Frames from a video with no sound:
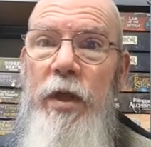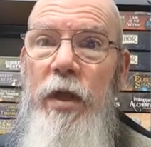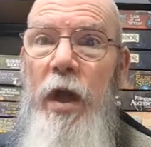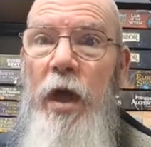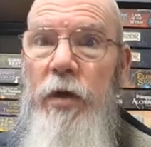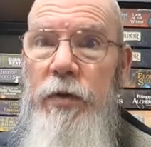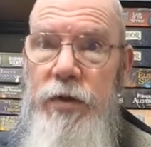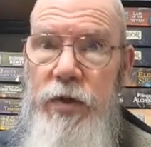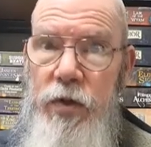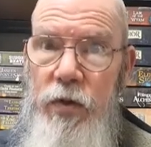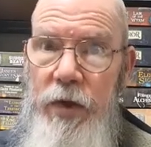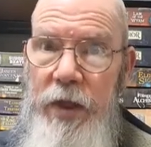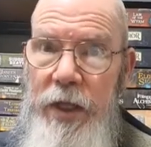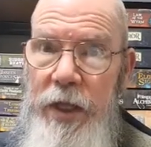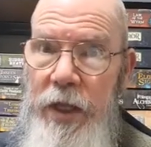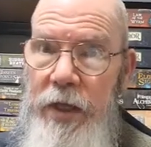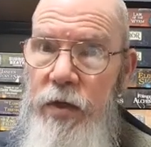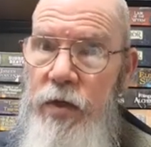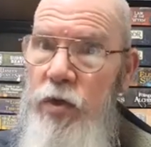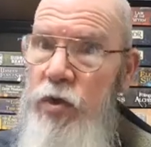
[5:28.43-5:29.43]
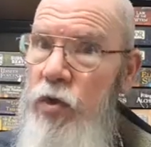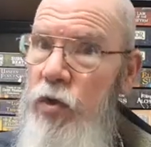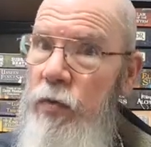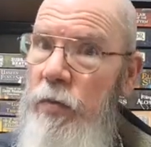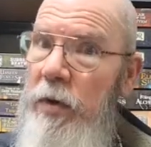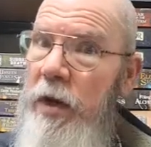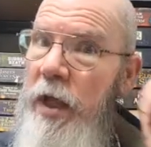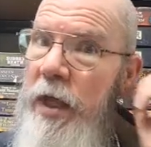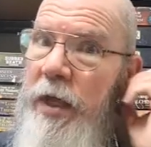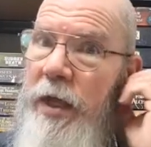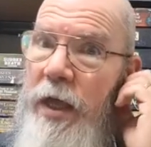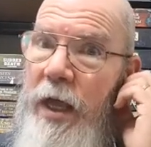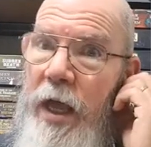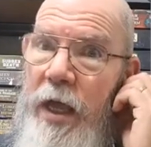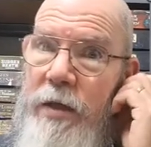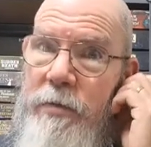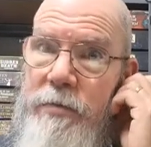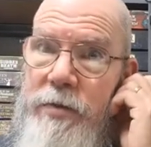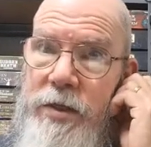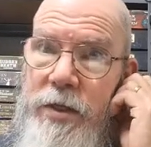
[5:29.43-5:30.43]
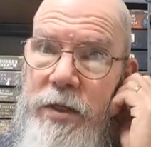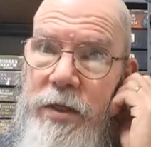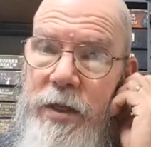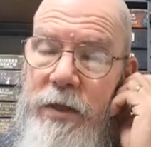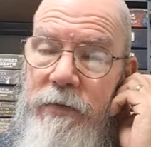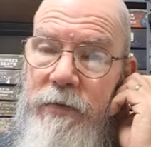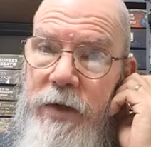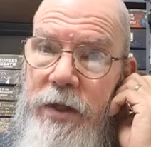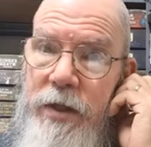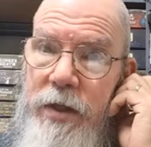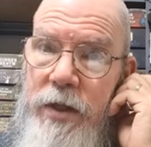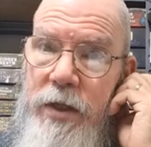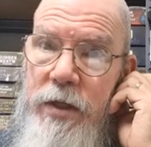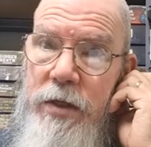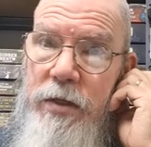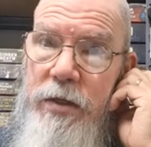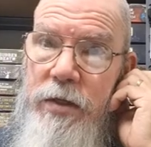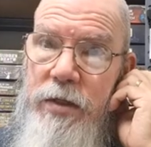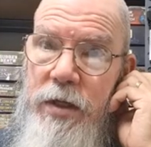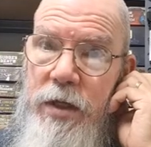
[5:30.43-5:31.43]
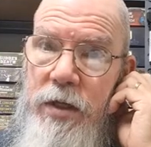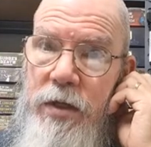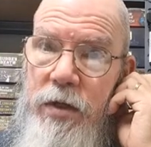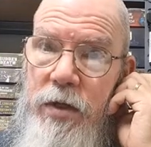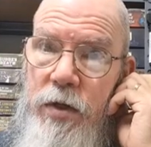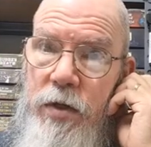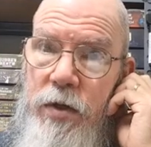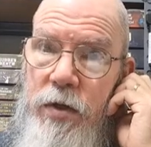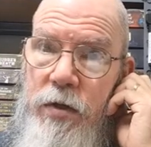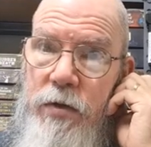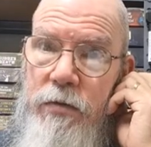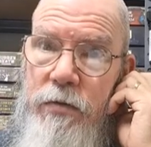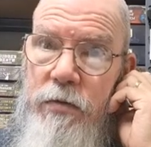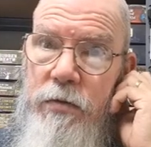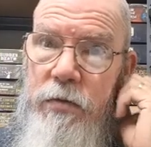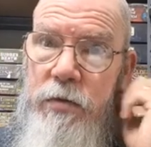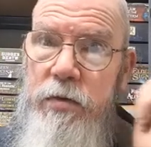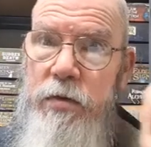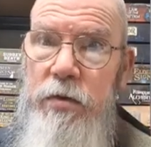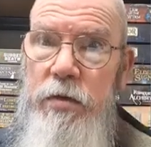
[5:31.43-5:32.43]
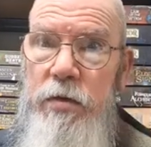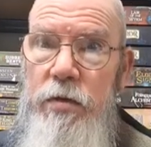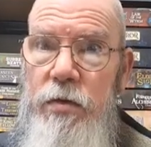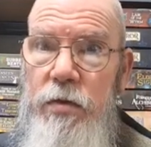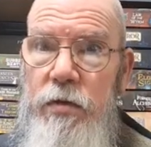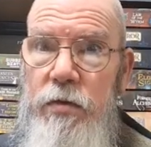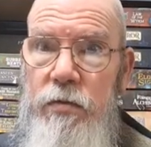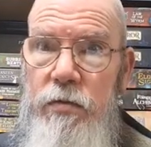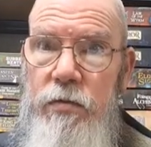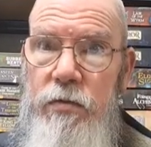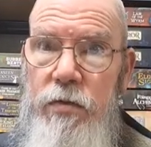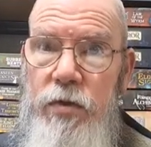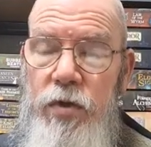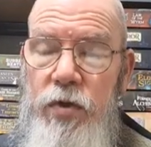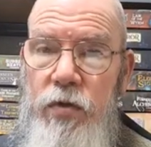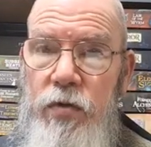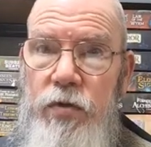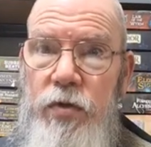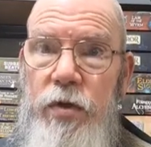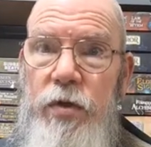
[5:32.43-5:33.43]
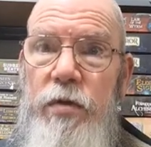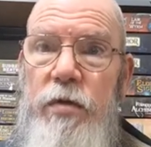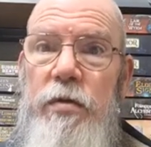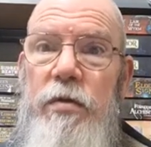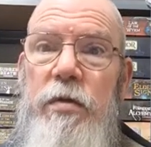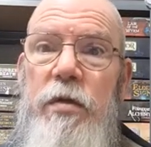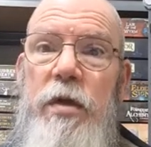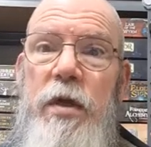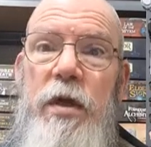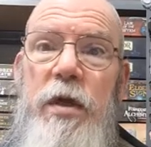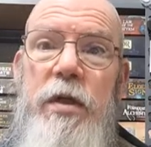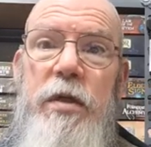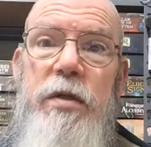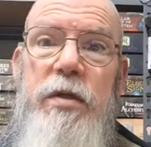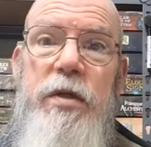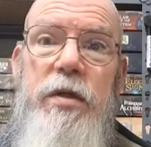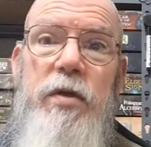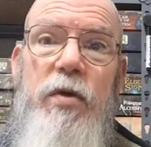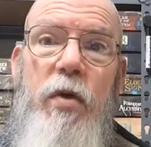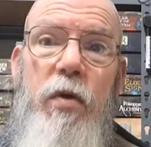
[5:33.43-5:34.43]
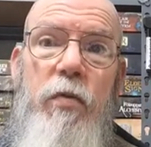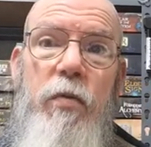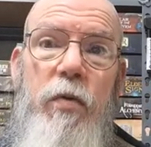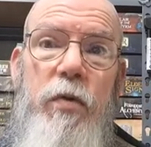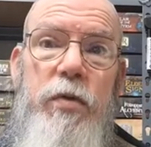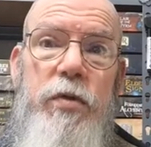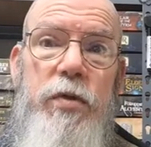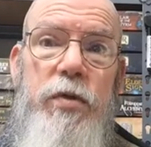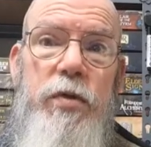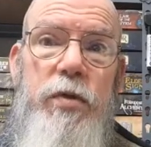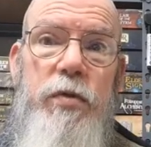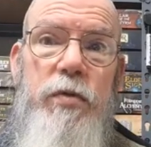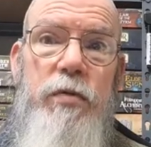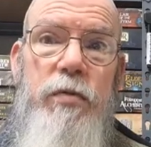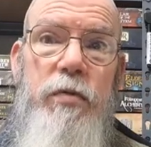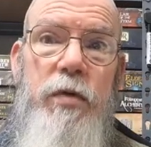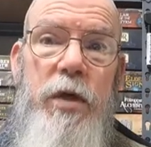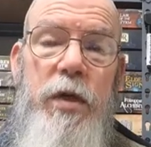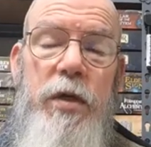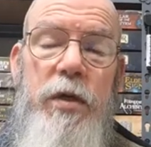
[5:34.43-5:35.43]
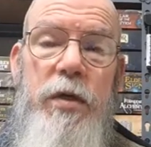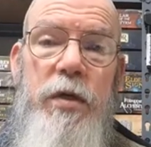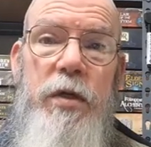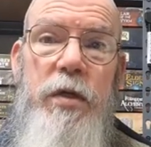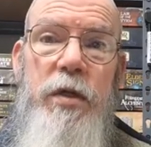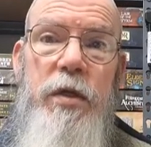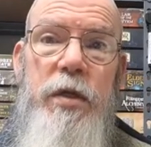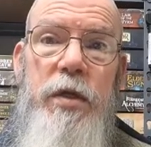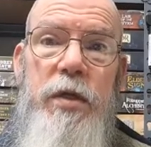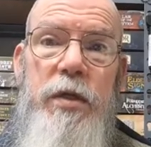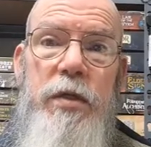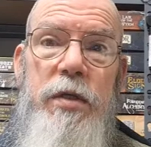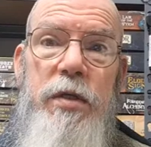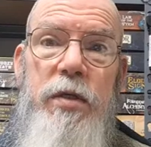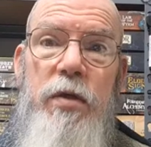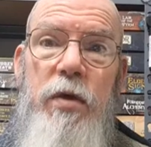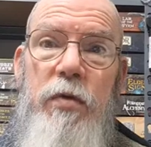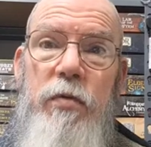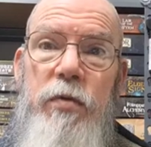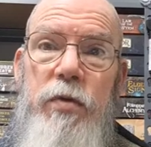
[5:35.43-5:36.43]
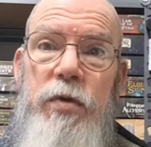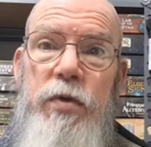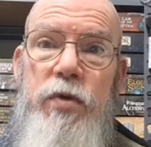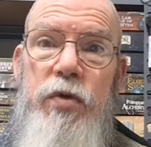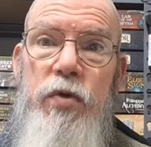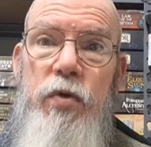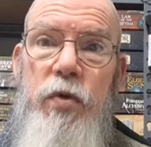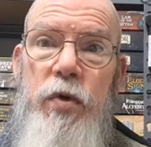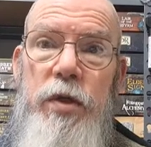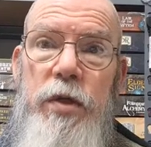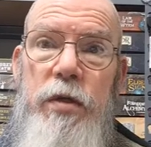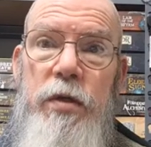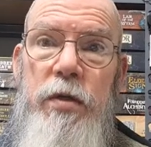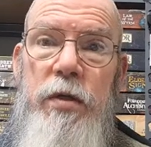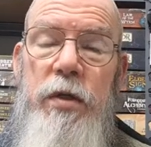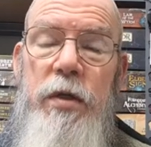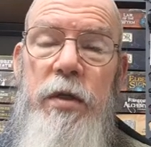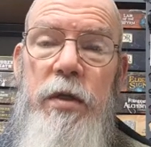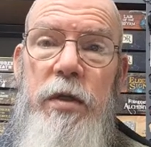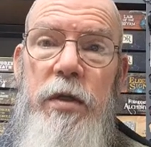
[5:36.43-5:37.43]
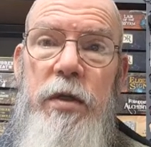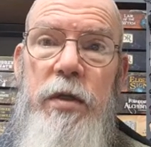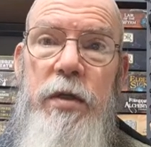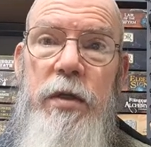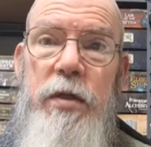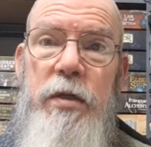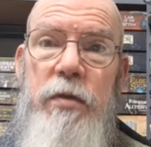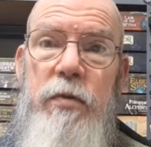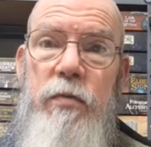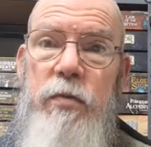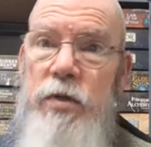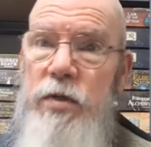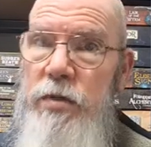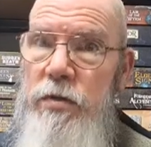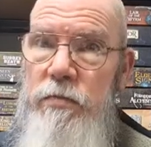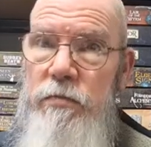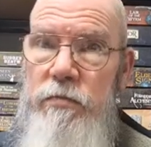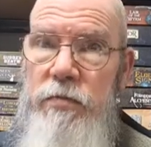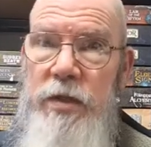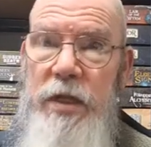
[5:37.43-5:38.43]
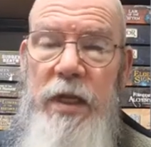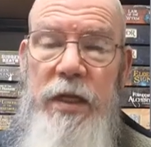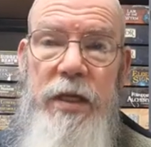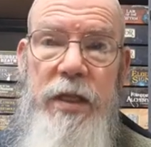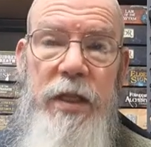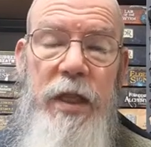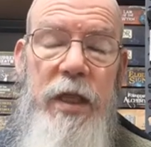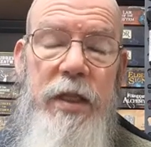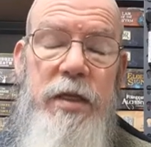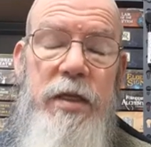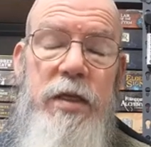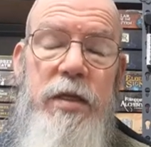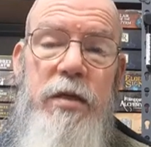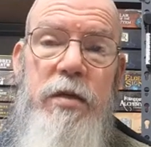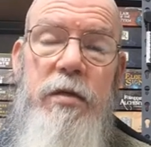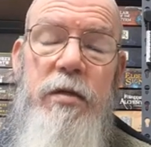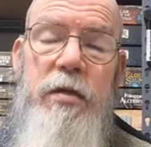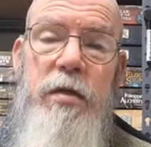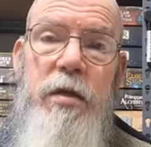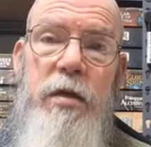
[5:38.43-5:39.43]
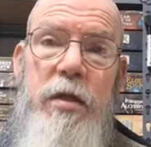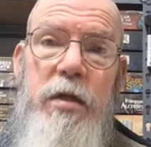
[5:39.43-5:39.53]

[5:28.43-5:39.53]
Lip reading: I was looking at two-player games in the event that her two children did not want to join, which sadly they didn't.